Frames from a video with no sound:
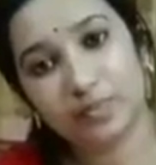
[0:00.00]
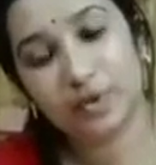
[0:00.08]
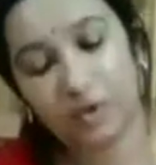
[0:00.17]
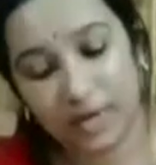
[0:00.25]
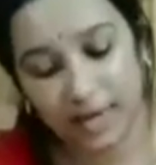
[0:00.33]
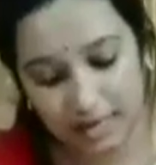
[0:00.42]

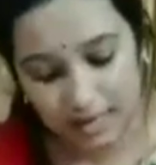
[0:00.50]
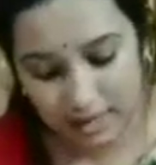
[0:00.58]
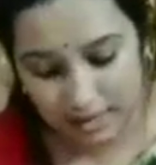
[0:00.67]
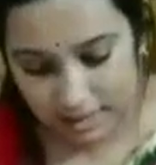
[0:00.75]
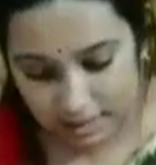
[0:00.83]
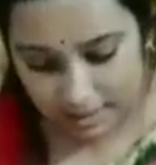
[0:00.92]
Okay?
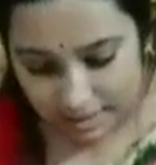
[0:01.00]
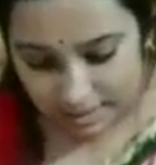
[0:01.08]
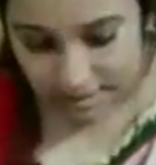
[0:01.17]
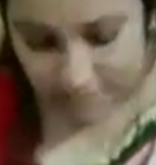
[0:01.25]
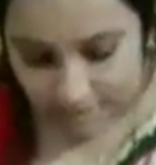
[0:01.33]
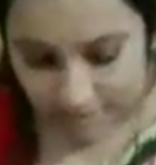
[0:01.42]

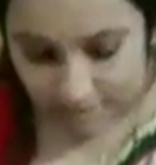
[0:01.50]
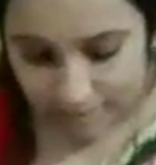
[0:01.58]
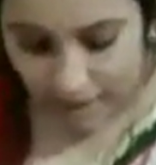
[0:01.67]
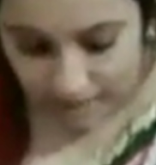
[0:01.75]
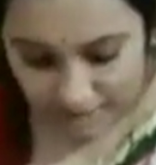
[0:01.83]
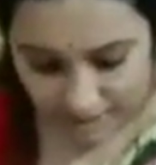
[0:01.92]

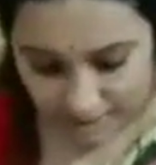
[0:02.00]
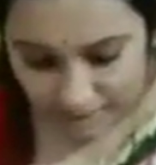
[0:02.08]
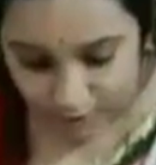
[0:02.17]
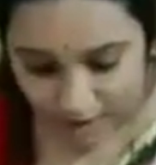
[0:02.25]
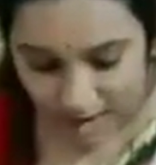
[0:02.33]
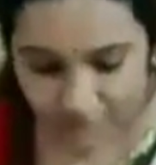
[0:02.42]
But
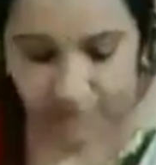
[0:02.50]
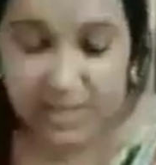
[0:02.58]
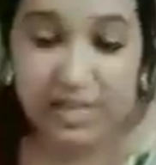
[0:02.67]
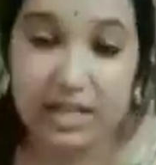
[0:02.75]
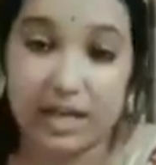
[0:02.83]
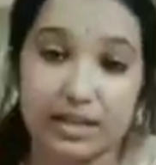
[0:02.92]
if you
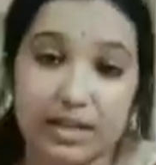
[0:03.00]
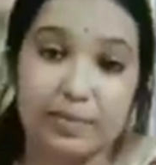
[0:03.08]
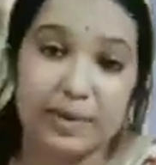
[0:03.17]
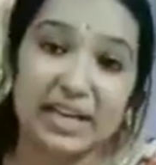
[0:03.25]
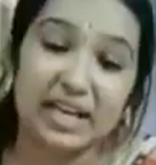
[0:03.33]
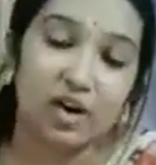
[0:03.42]
haven't learned the
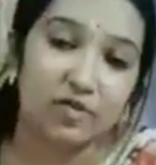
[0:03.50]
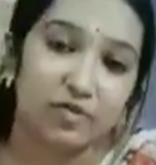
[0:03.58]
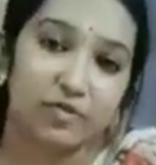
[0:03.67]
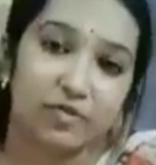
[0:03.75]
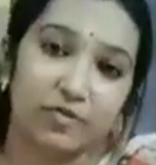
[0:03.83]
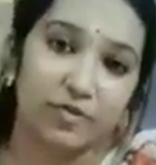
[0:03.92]
meaning of
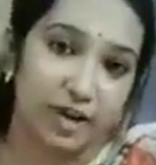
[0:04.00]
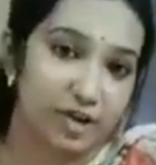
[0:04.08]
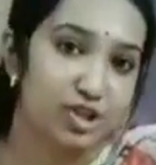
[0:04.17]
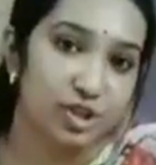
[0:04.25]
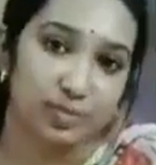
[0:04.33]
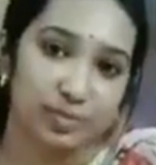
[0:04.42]

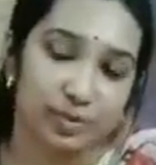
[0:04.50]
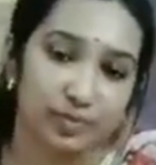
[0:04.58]
friendship,